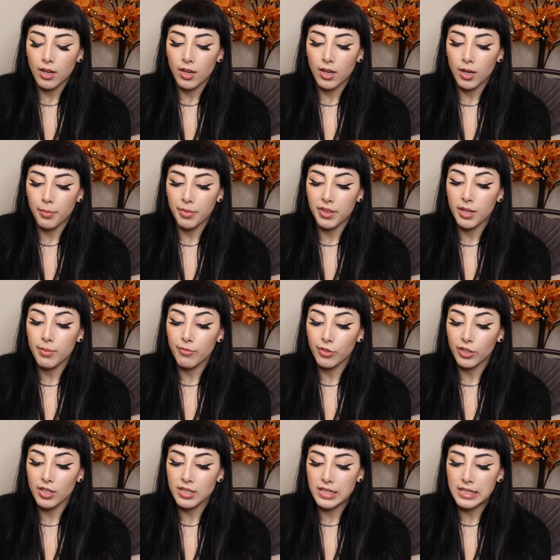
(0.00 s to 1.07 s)
um, theme
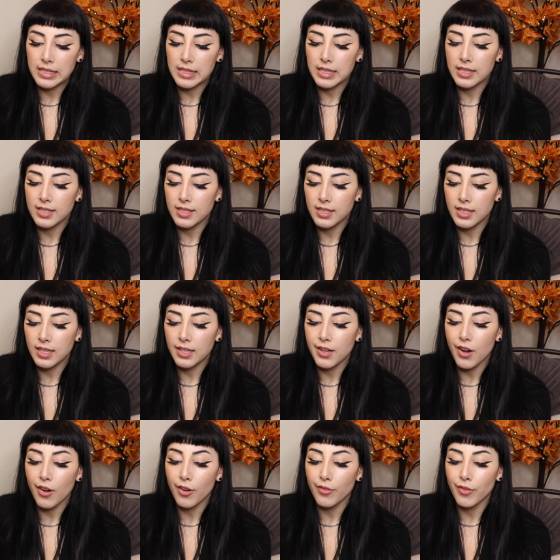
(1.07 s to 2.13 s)
for this is the Seed
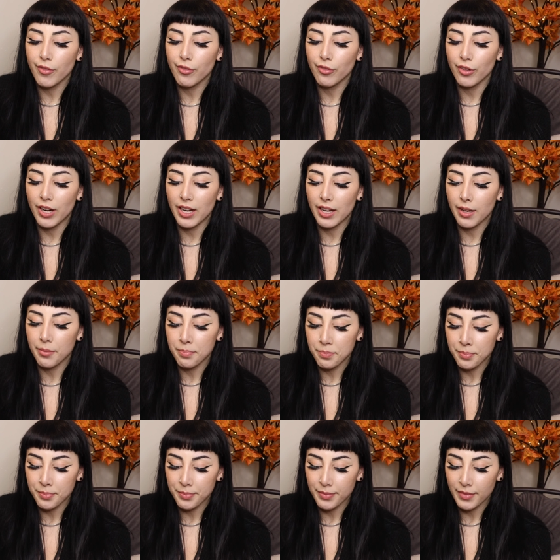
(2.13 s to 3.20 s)
of Freya.
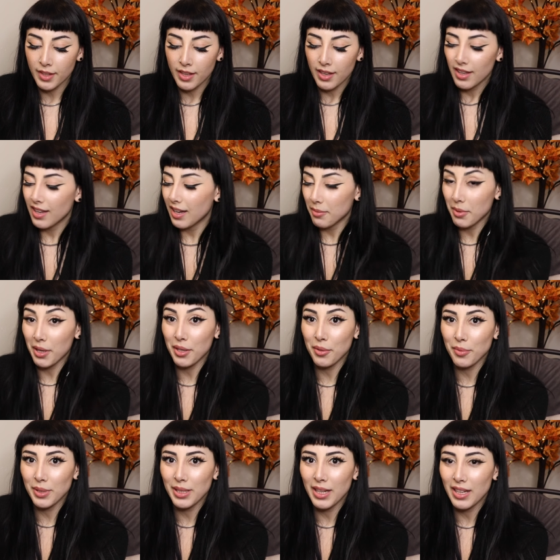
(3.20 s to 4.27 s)
I'm not
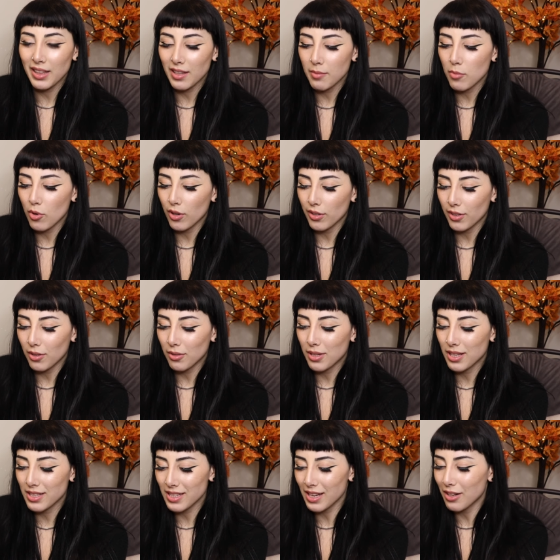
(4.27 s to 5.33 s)
gonna read anything more though
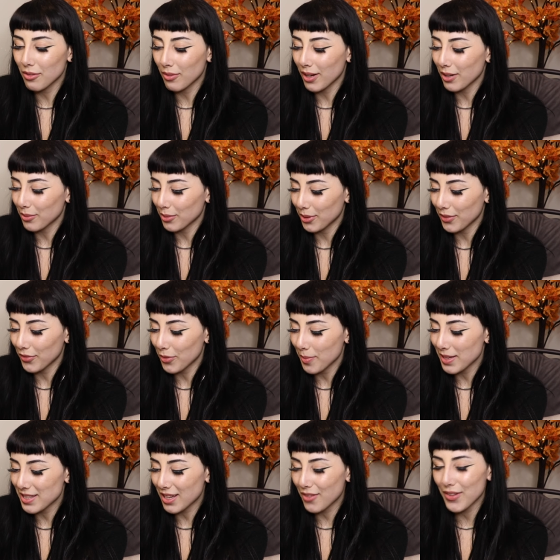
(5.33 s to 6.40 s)
because I don't wanna ruin it for
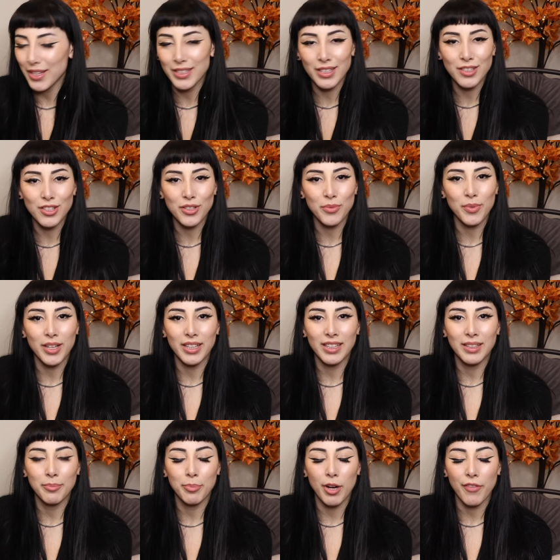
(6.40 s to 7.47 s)
myself. I did just wanna
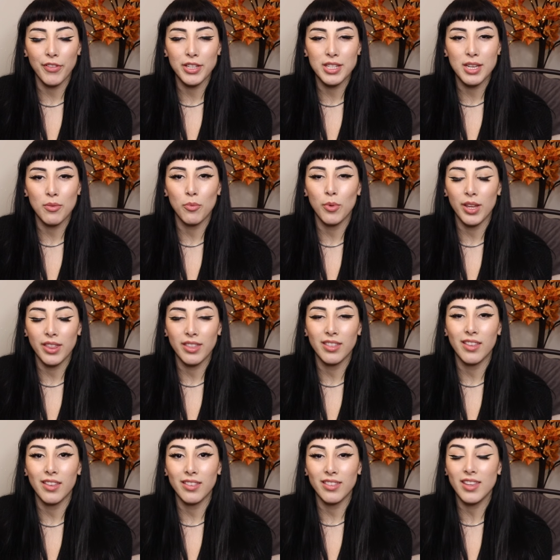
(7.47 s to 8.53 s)
preface it with
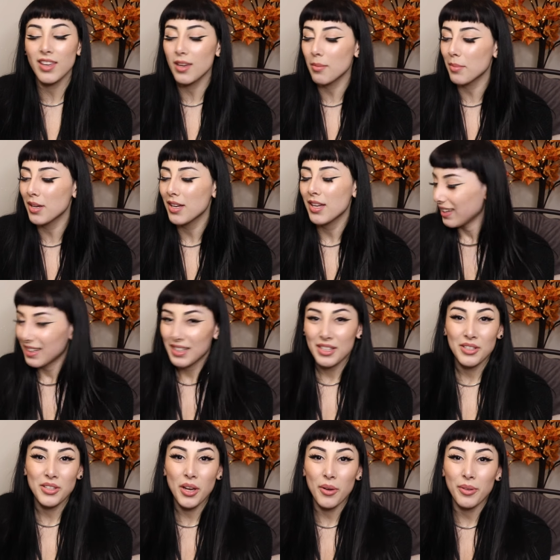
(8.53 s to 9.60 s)
the theme.
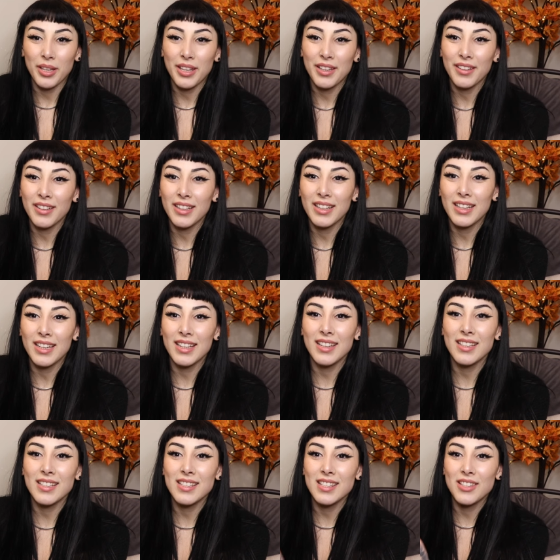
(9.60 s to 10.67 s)
So here it
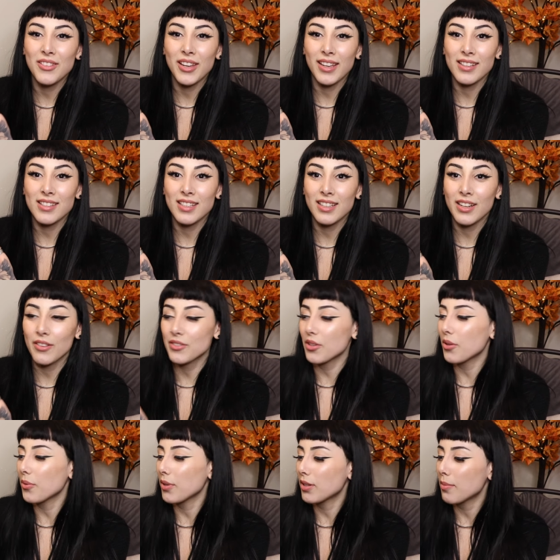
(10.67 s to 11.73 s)
is. You can't see it now, it's
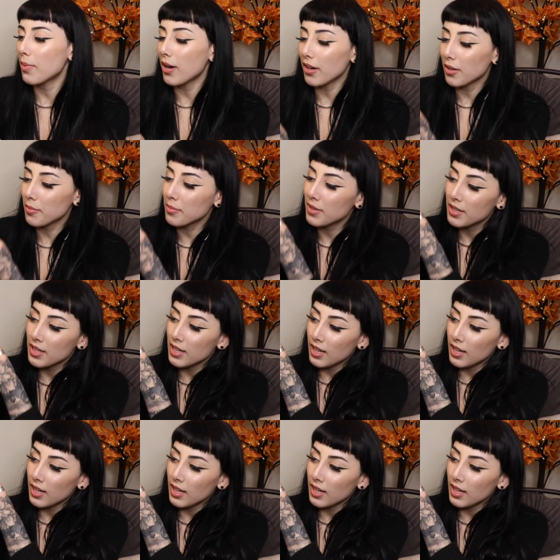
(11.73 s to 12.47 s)
all the way at the bottom